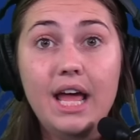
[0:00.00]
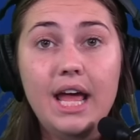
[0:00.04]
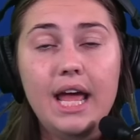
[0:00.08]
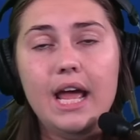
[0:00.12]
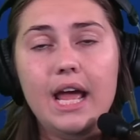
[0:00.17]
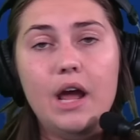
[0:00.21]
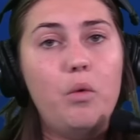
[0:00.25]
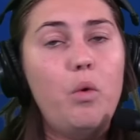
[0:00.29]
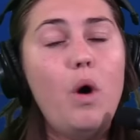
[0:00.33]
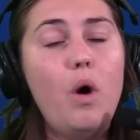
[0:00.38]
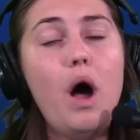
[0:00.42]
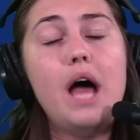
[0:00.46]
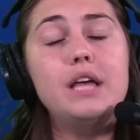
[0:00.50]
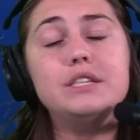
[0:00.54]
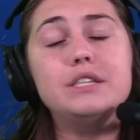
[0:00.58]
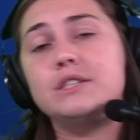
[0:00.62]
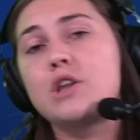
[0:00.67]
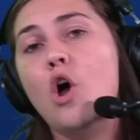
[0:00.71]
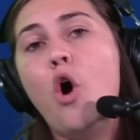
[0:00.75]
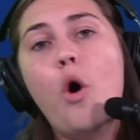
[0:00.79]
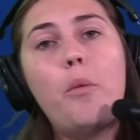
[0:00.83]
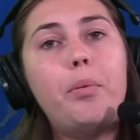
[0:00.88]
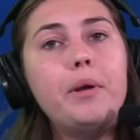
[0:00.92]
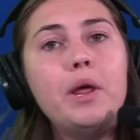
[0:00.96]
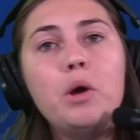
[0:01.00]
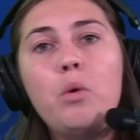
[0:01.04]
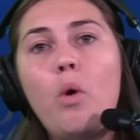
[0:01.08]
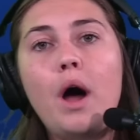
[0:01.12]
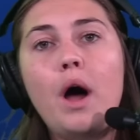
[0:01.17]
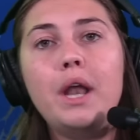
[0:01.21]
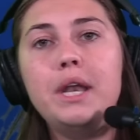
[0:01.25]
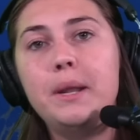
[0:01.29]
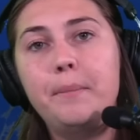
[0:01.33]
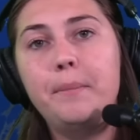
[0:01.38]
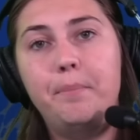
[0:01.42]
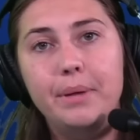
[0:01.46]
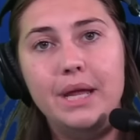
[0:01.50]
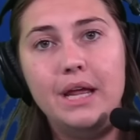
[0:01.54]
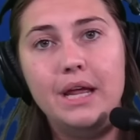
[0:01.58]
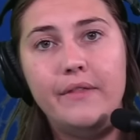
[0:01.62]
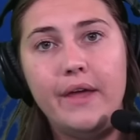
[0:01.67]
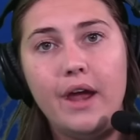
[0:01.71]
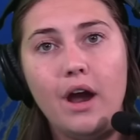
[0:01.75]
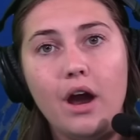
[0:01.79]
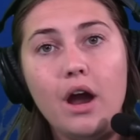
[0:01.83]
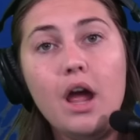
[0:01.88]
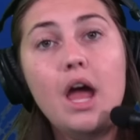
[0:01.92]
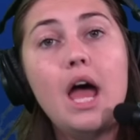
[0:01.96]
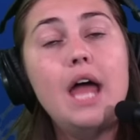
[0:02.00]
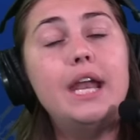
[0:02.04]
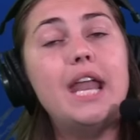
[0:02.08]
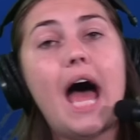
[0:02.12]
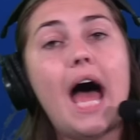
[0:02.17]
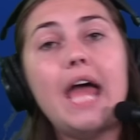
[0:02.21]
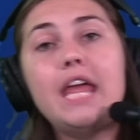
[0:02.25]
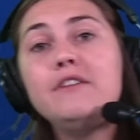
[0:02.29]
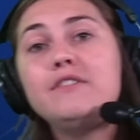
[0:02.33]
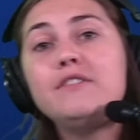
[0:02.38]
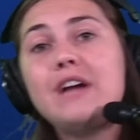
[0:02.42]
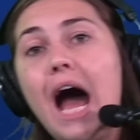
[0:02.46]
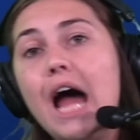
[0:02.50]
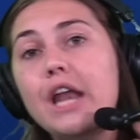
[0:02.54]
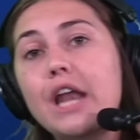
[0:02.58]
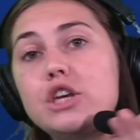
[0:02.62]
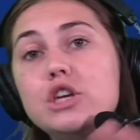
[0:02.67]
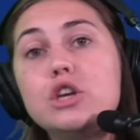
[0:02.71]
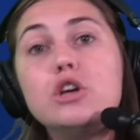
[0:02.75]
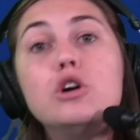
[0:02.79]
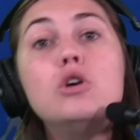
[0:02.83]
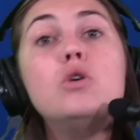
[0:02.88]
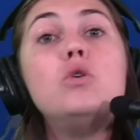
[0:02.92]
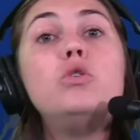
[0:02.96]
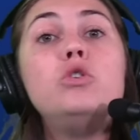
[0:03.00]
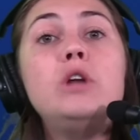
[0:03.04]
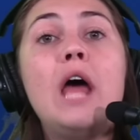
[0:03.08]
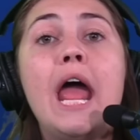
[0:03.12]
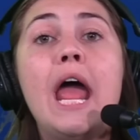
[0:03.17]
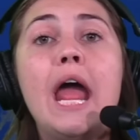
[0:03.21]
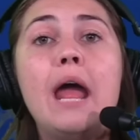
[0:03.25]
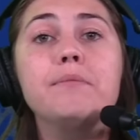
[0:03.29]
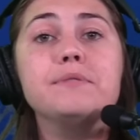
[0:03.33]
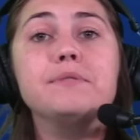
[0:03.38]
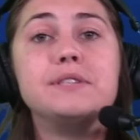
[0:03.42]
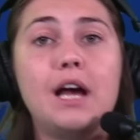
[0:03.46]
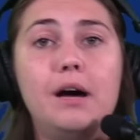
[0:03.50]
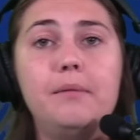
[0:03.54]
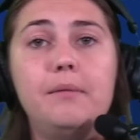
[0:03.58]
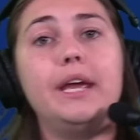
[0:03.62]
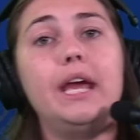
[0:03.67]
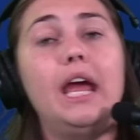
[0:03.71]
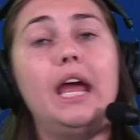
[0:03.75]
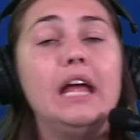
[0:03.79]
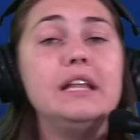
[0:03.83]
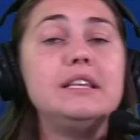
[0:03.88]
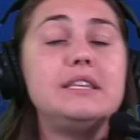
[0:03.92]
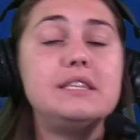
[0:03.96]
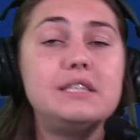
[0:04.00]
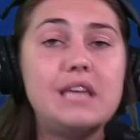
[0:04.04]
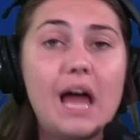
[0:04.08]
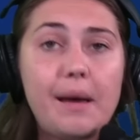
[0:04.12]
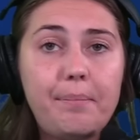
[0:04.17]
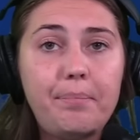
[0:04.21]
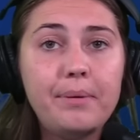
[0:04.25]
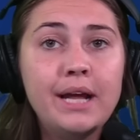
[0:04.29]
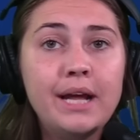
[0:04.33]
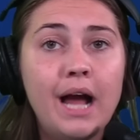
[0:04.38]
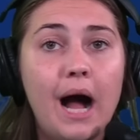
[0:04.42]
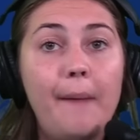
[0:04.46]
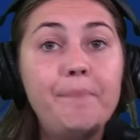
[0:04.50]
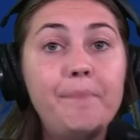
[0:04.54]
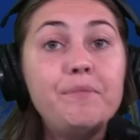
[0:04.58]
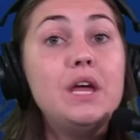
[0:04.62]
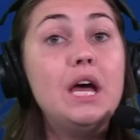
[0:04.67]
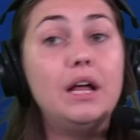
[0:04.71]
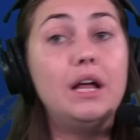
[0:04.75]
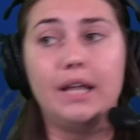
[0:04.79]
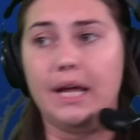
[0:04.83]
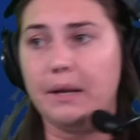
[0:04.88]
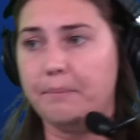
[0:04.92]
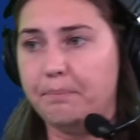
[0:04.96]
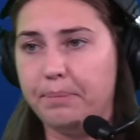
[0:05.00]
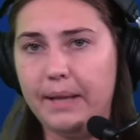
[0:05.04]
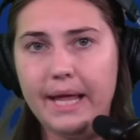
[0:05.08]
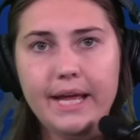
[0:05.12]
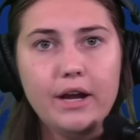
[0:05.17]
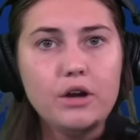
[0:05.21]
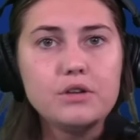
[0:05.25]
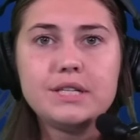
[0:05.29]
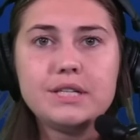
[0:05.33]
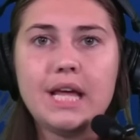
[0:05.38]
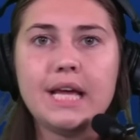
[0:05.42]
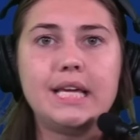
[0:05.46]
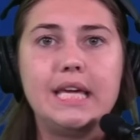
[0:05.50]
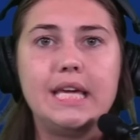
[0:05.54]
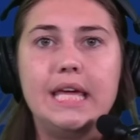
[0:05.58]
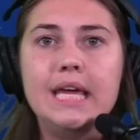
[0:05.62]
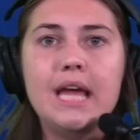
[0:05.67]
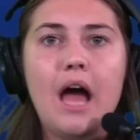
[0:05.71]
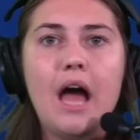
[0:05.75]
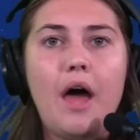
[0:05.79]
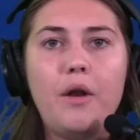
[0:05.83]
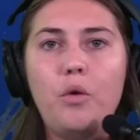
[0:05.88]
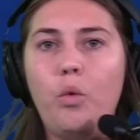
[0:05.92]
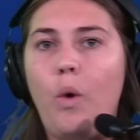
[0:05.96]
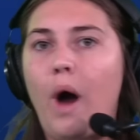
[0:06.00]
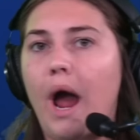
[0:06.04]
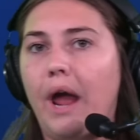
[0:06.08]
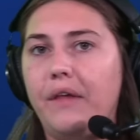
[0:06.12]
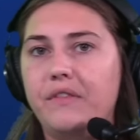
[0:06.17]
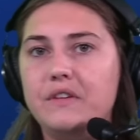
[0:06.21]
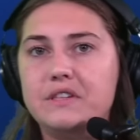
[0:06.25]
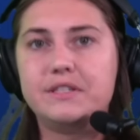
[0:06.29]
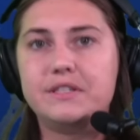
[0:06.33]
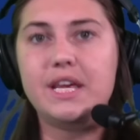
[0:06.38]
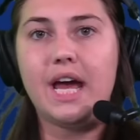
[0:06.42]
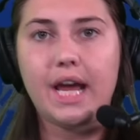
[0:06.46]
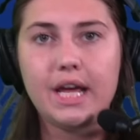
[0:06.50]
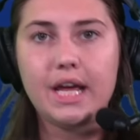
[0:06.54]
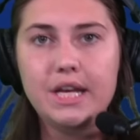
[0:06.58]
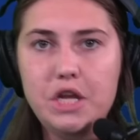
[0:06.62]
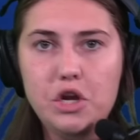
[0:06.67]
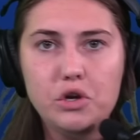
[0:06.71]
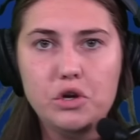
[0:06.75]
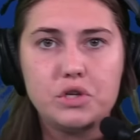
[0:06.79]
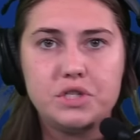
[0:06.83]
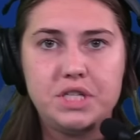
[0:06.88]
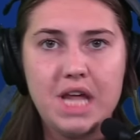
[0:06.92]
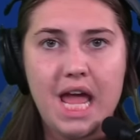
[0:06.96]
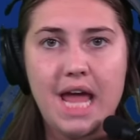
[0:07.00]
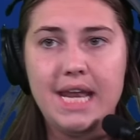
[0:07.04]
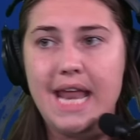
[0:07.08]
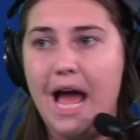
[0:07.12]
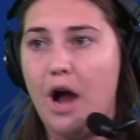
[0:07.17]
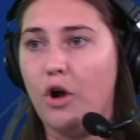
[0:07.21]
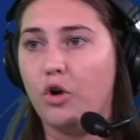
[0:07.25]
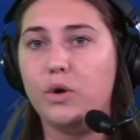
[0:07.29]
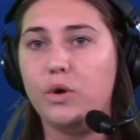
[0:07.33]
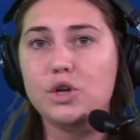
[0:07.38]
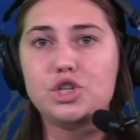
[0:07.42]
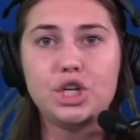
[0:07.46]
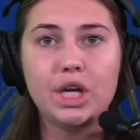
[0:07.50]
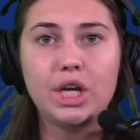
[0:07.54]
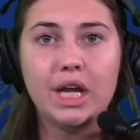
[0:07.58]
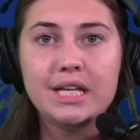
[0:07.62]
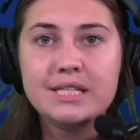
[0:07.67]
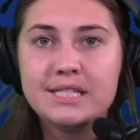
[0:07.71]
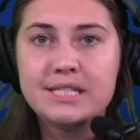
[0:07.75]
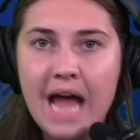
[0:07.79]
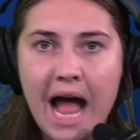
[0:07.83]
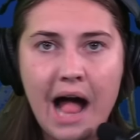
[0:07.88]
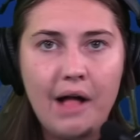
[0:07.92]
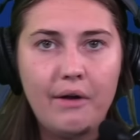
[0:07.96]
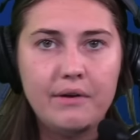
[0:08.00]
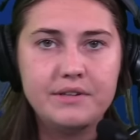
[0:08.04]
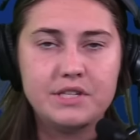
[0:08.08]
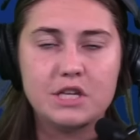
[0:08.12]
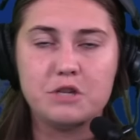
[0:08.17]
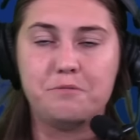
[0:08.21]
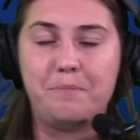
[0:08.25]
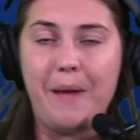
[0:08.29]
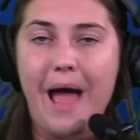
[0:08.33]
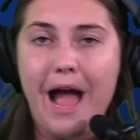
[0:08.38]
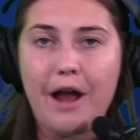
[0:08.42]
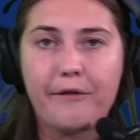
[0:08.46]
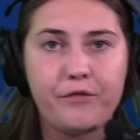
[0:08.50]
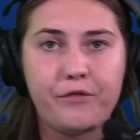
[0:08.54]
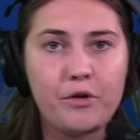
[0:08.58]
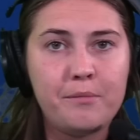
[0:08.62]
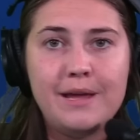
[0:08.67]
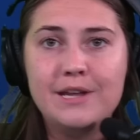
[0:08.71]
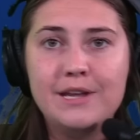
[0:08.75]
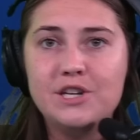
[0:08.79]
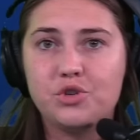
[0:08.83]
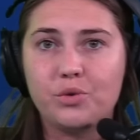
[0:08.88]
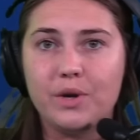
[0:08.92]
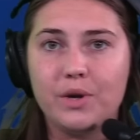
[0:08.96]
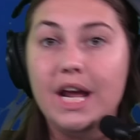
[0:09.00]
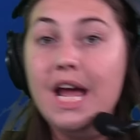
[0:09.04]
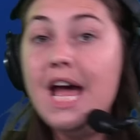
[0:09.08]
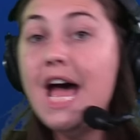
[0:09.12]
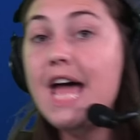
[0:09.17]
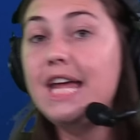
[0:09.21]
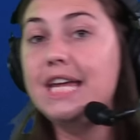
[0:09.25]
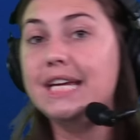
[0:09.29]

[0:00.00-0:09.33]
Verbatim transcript: It was. Nobody wanted to be there. Now you've got new names coming in, stepping up, like players like Keion White, the second-year standout. Christian Gonzalez is back from injury.